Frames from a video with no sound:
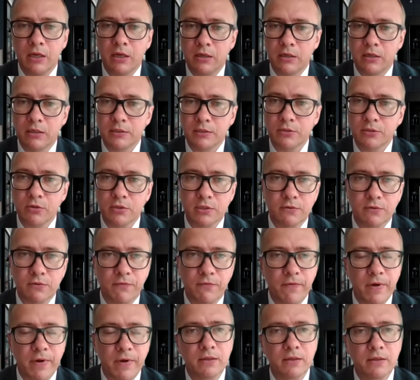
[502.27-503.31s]
source of
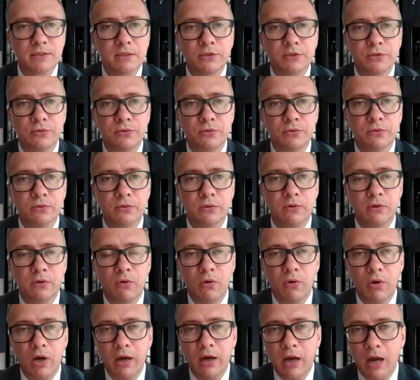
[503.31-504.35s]
wealth to
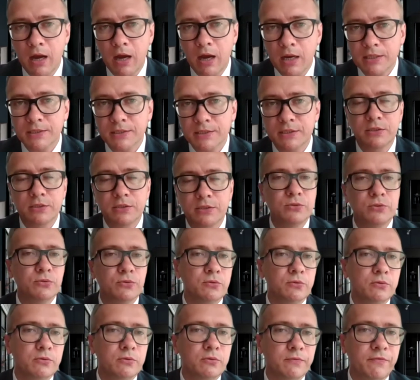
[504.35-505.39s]
us,
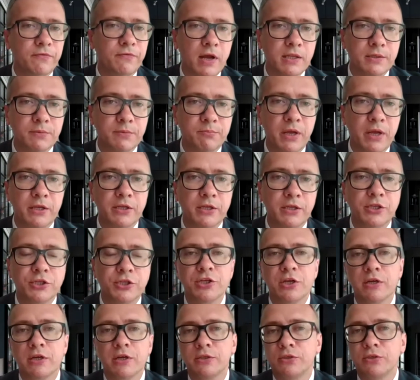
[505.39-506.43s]
to fund
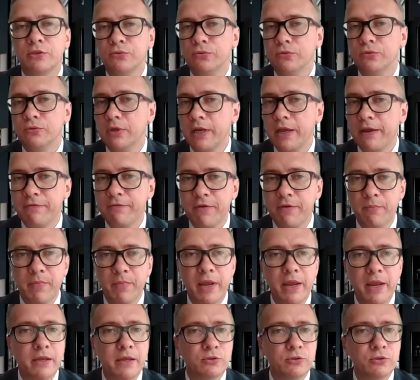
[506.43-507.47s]
manager, to
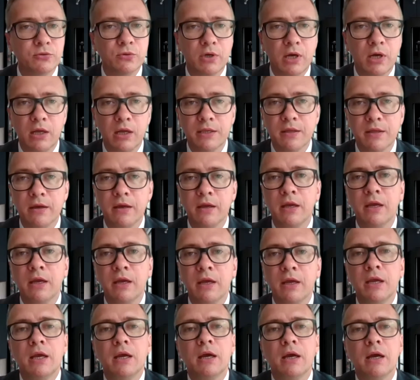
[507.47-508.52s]
FMA, to other,
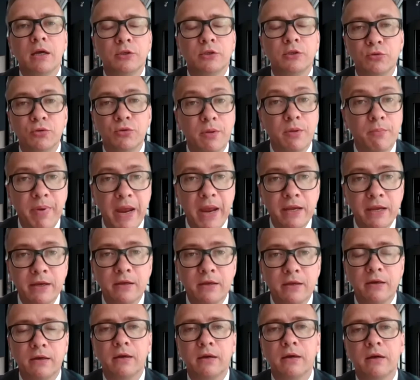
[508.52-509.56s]
to the bank,
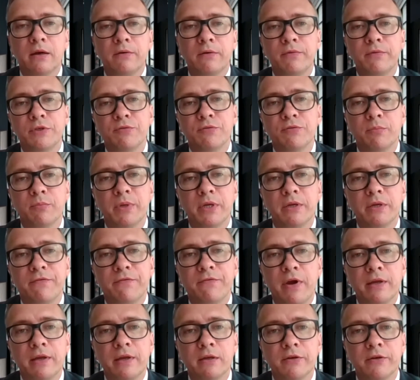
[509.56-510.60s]
which will be
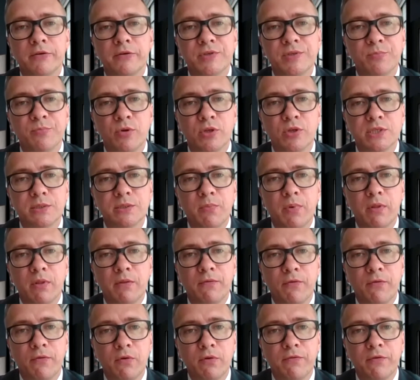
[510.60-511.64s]
finally responsible
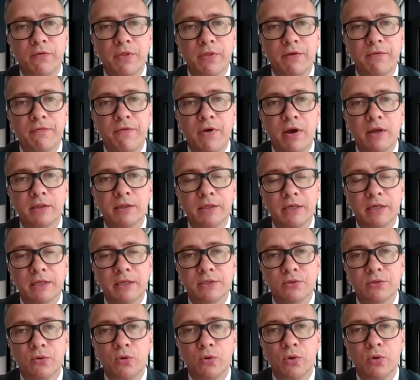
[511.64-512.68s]
for the fund, and
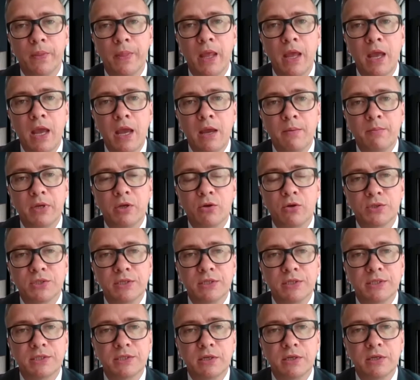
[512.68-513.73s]
so on, because
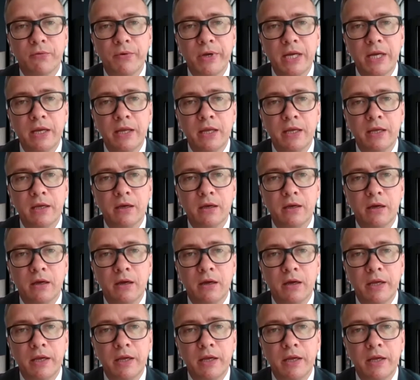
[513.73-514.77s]
it's really
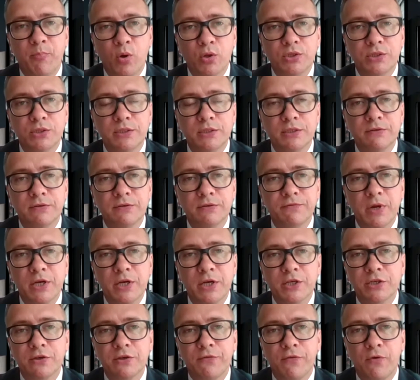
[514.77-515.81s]
important
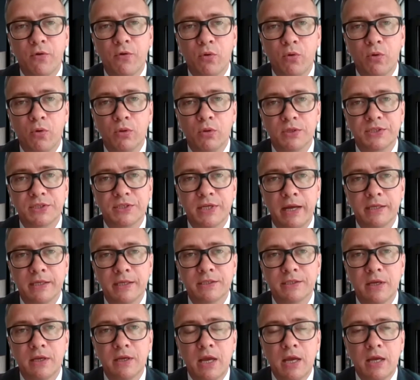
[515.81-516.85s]
information for all
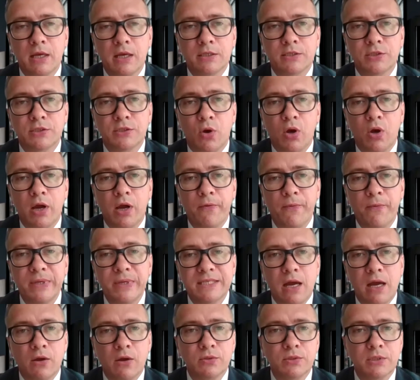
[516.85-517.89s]
sides. So
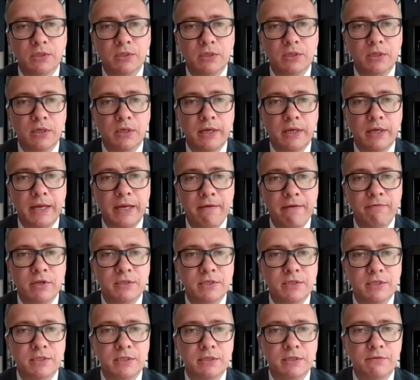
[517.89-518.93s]
without having
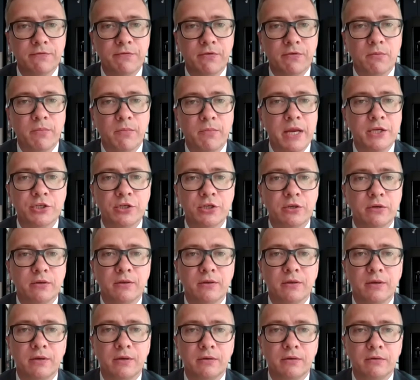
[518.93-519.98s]
this
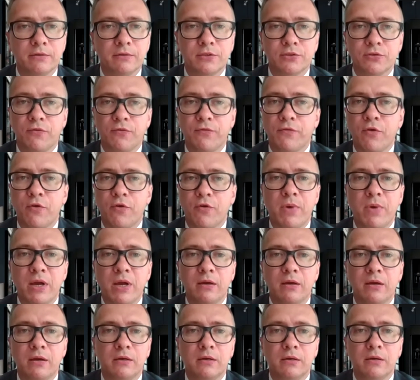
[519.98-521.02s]
information, so from
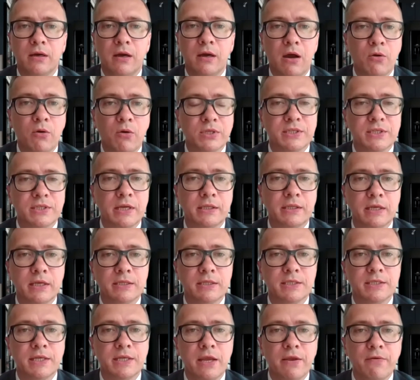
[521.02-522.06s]
our side, I
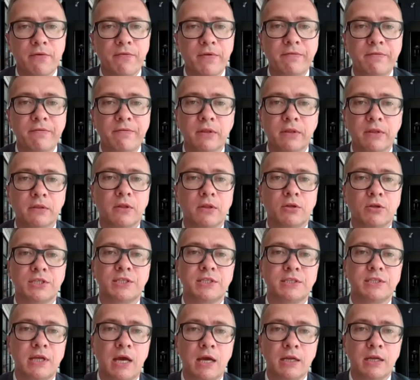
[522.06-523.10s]
can say we will not
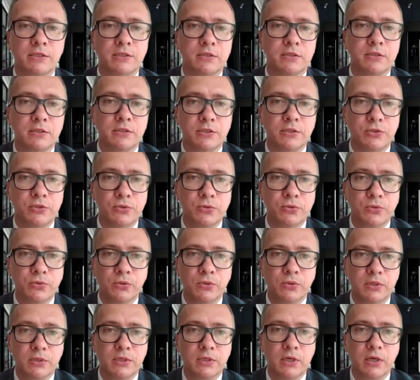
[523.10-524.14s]
start to
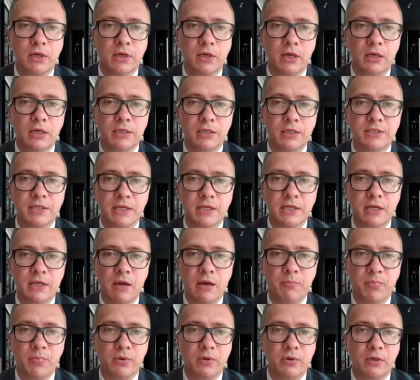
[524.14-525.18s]
set
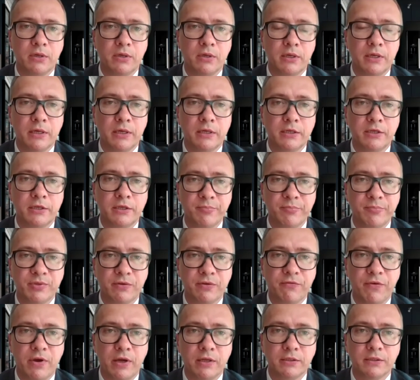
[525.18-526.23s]
up a crypto fund.